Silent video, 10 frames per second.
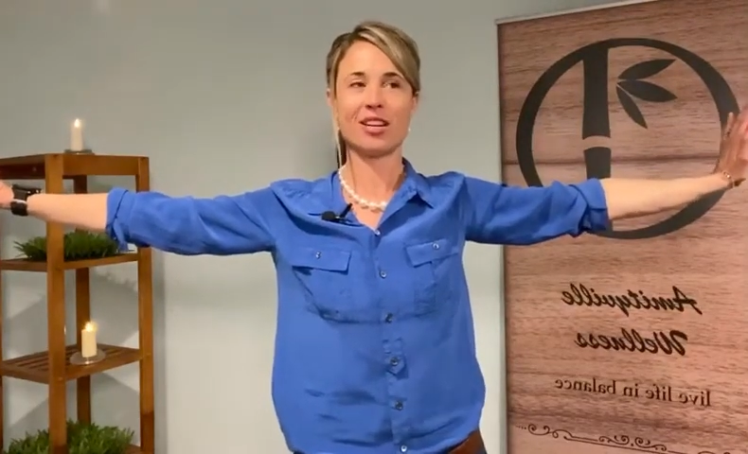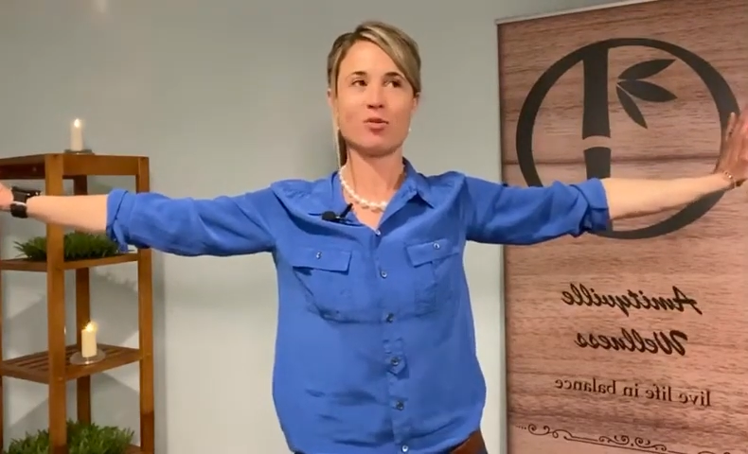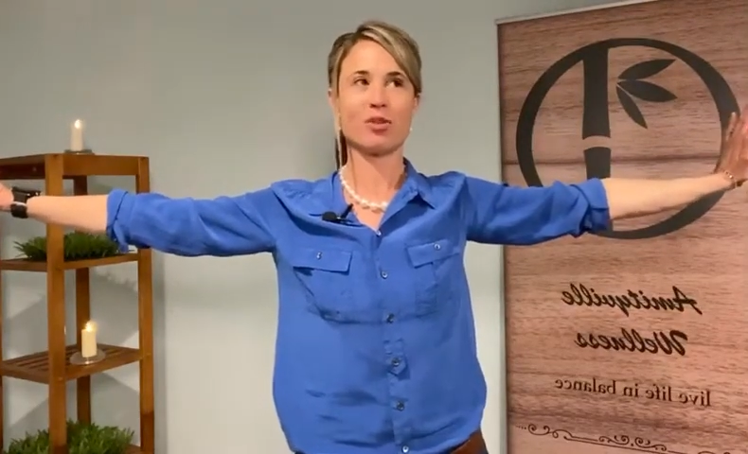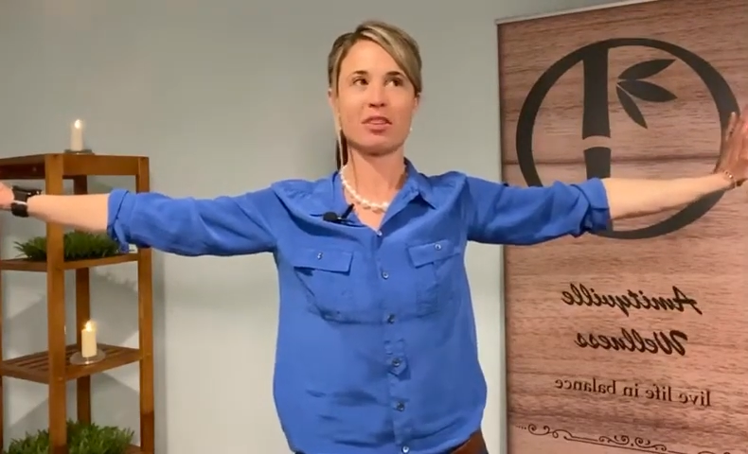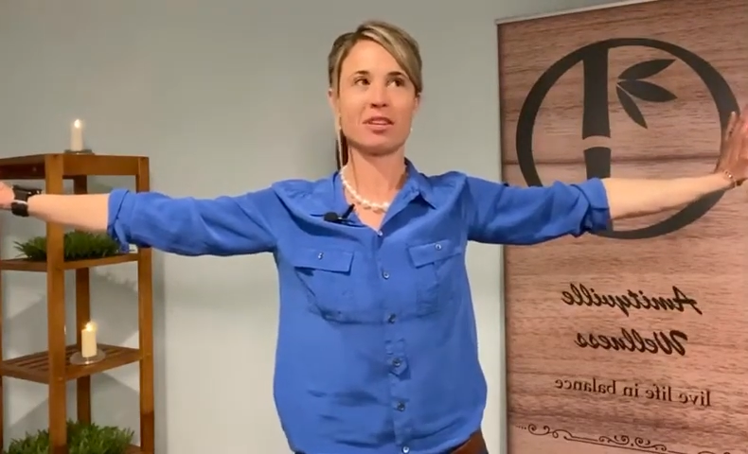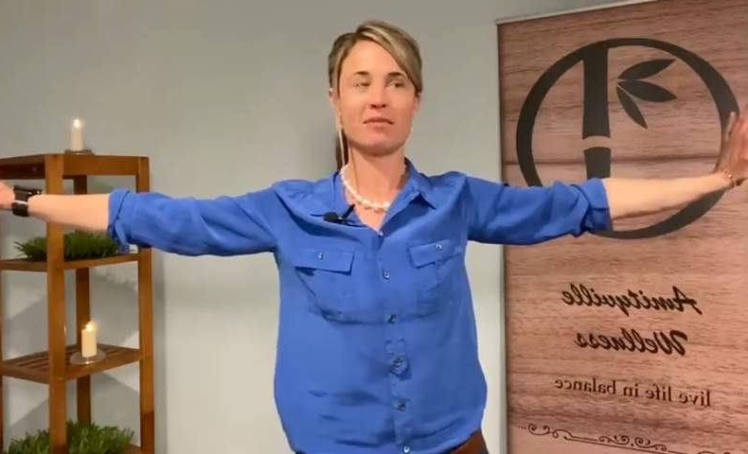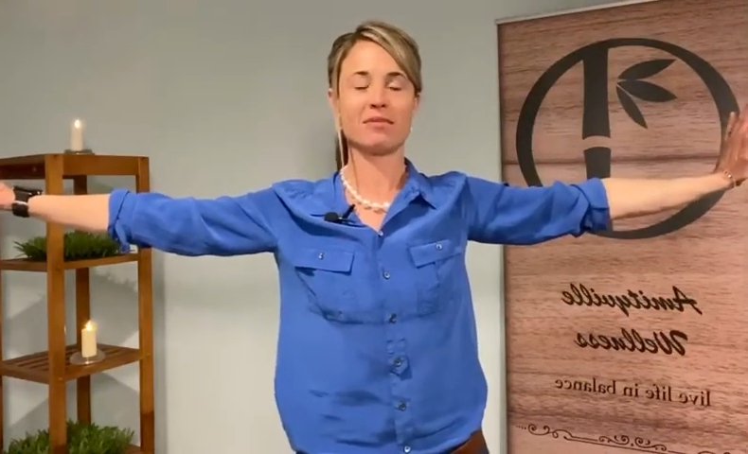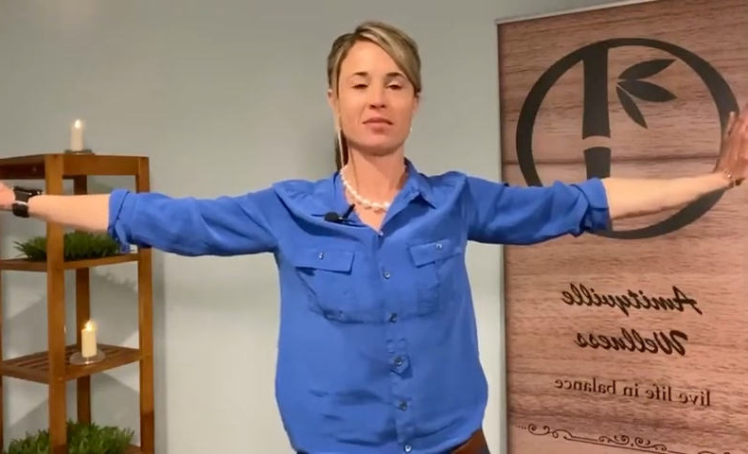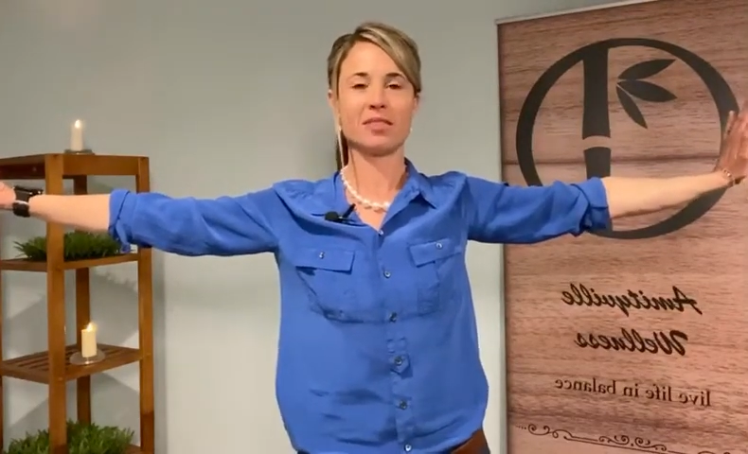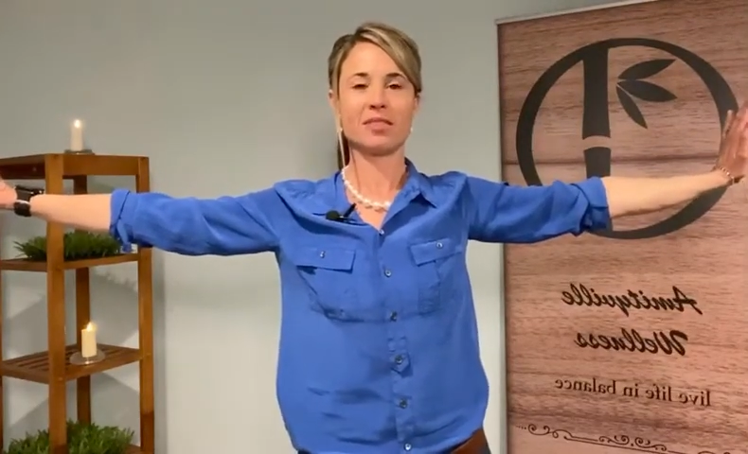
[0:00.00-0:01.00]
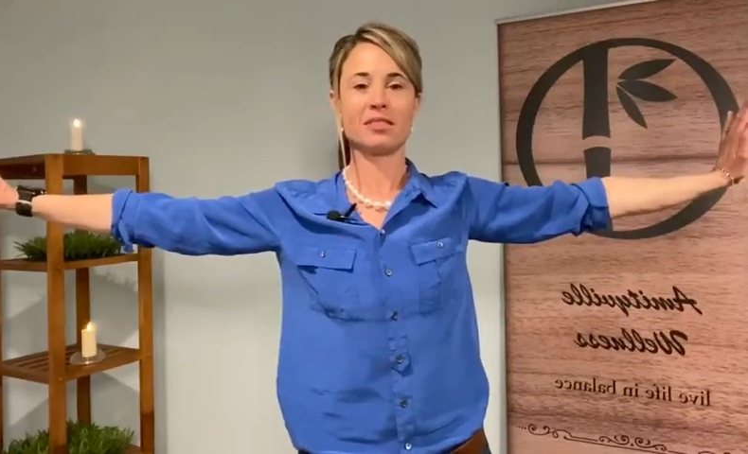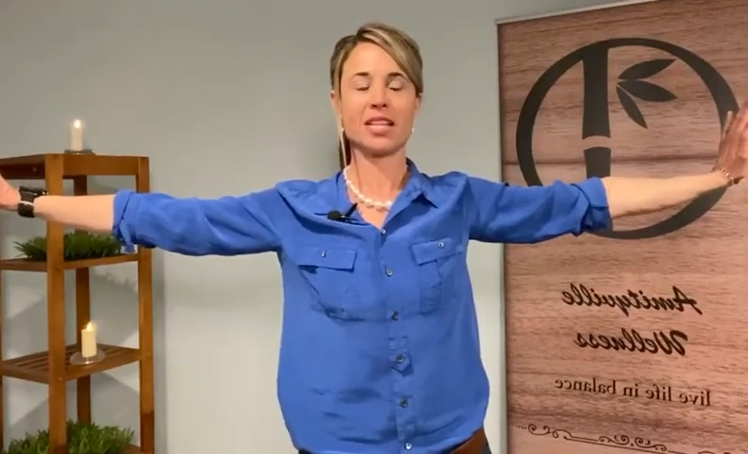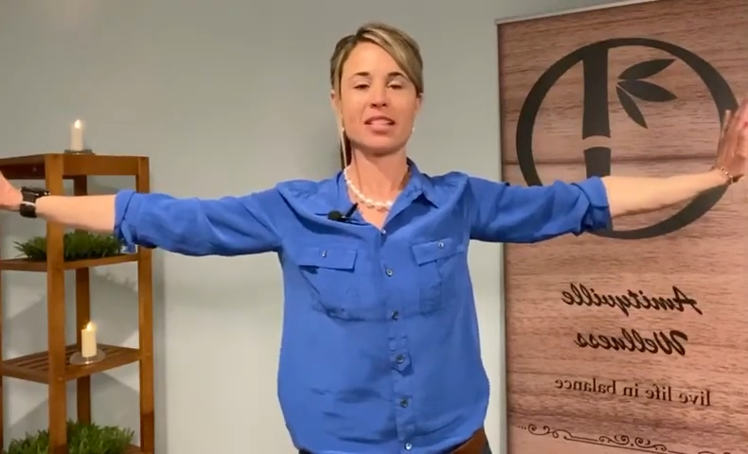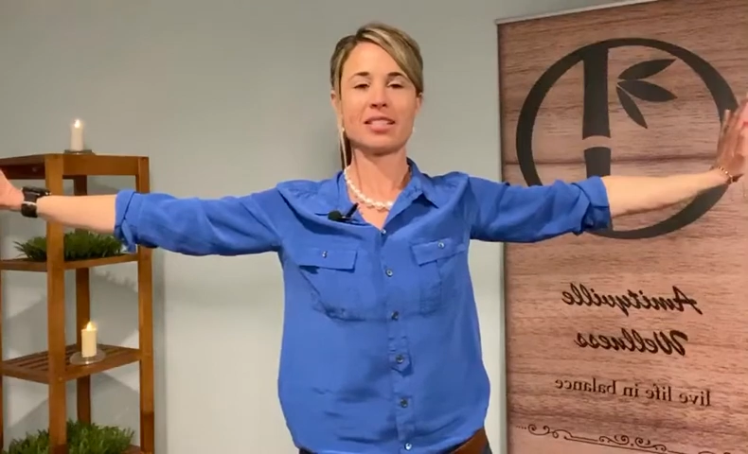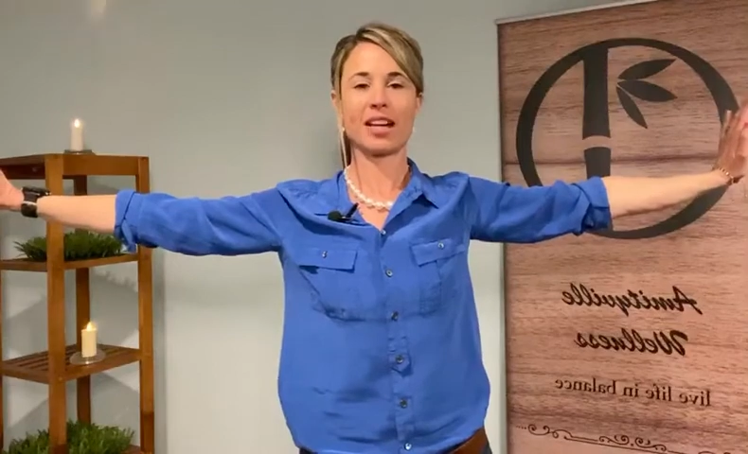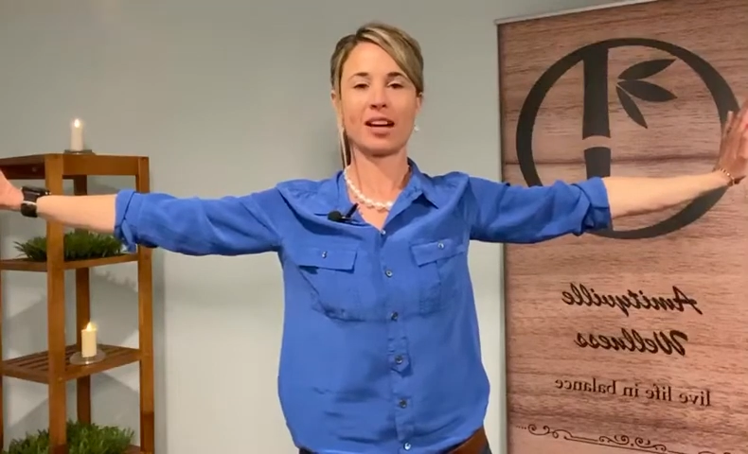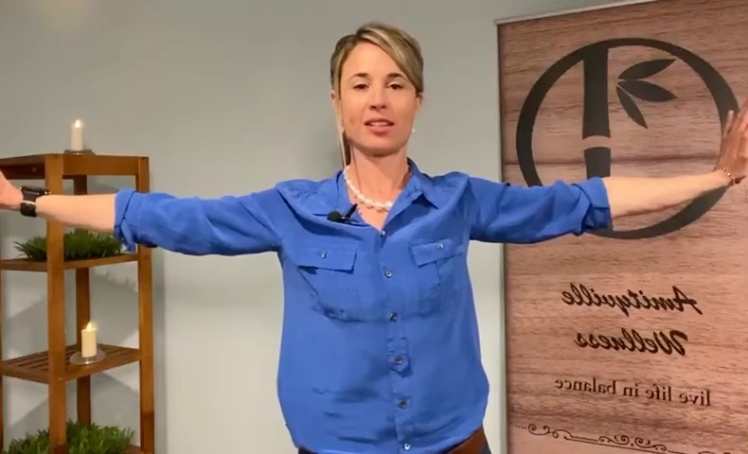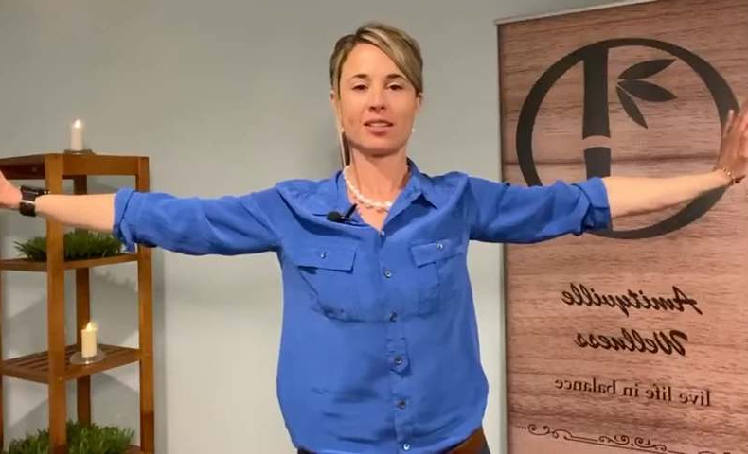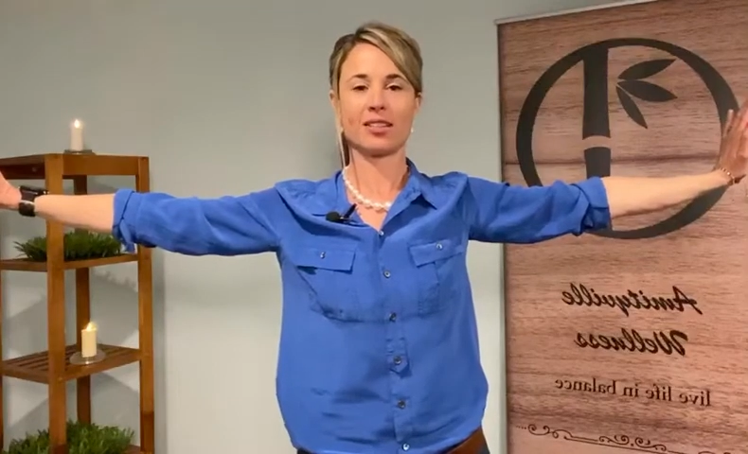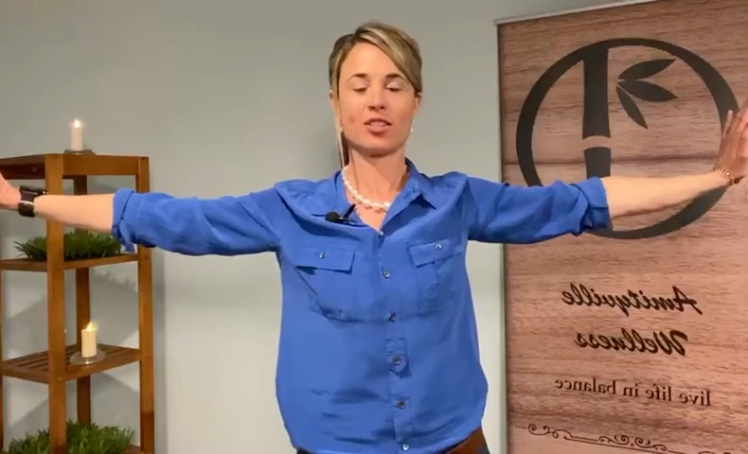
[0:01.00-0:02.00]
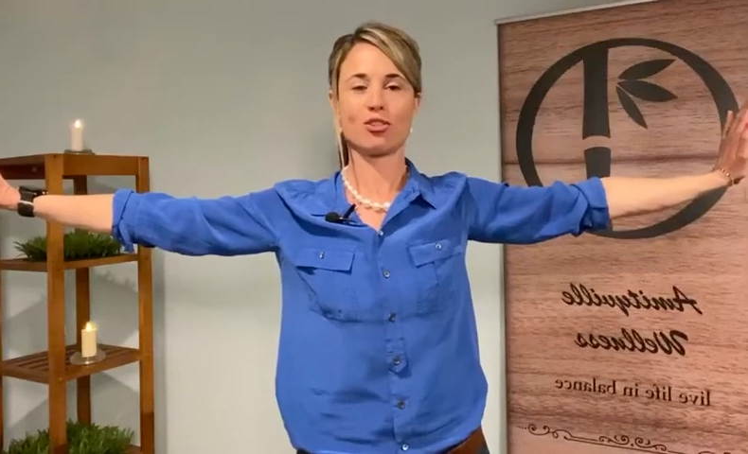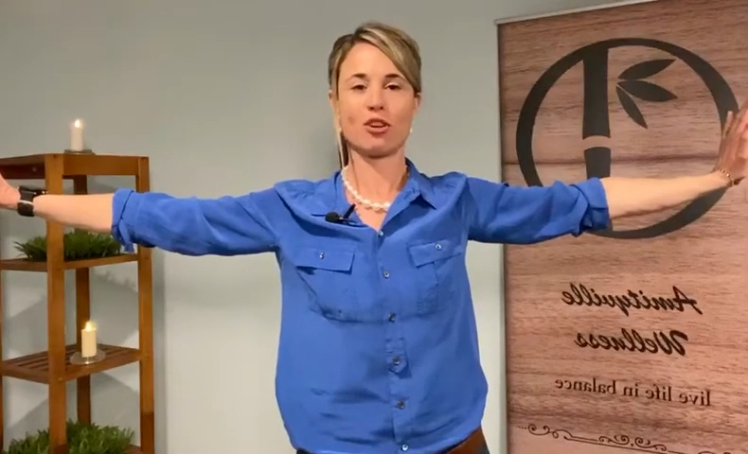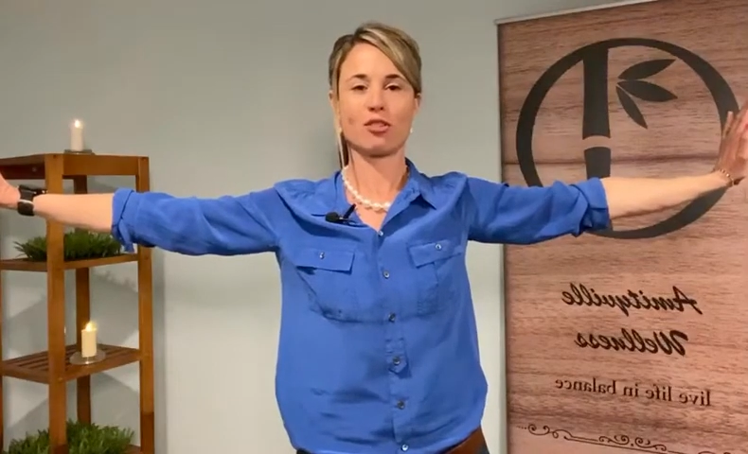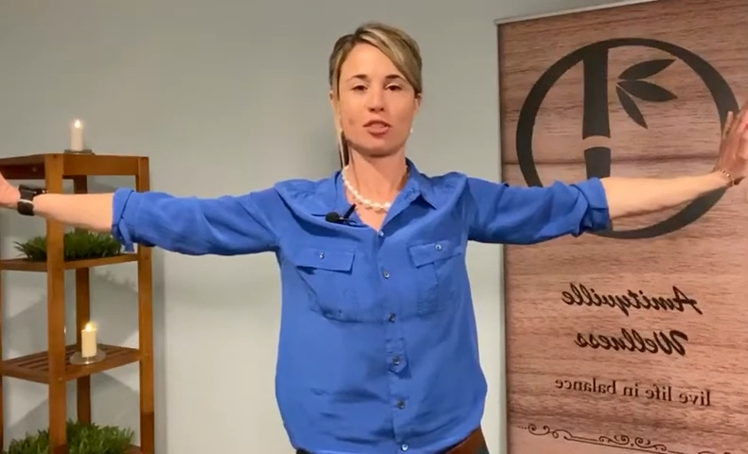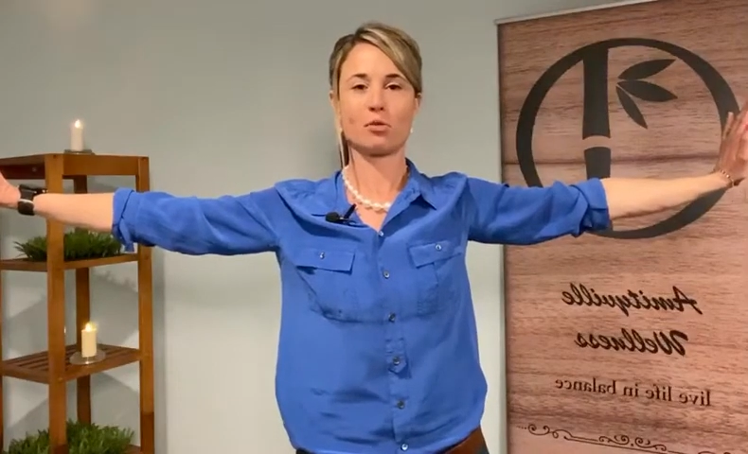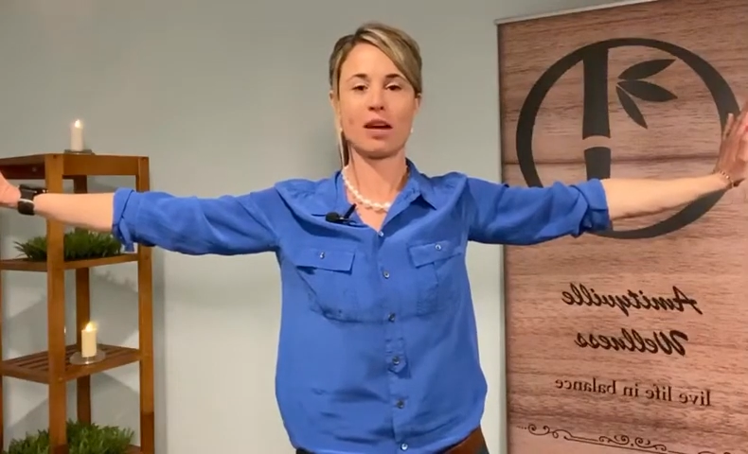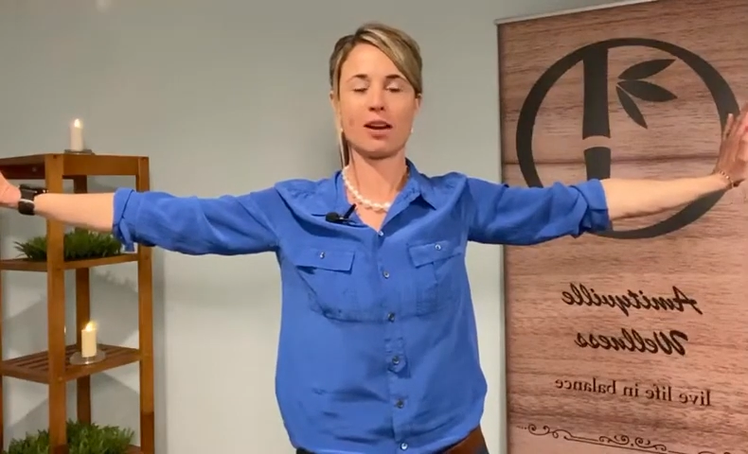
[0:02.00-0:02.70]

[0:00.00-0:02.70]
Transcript: Within 10 seconds, you start to sweat.